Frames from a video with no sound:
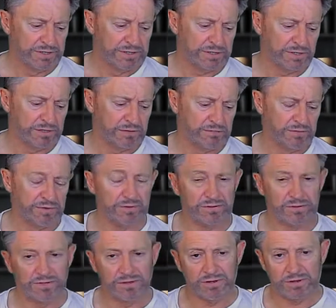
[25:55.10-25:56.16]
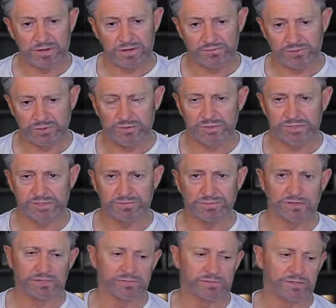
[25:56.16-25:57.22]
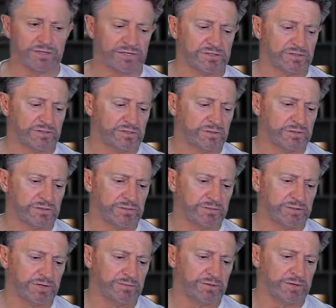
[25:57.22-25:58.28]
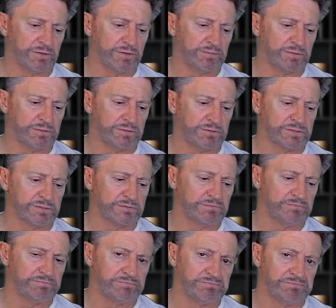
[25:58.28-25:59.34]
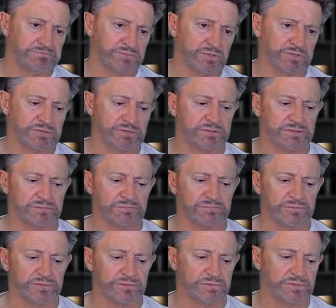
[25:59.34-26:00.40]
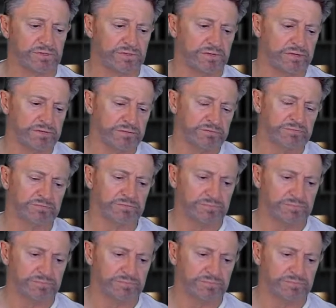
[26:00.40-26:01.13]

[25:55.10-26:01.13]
I'm told it's possible to get 200 megabit uploads, but hey,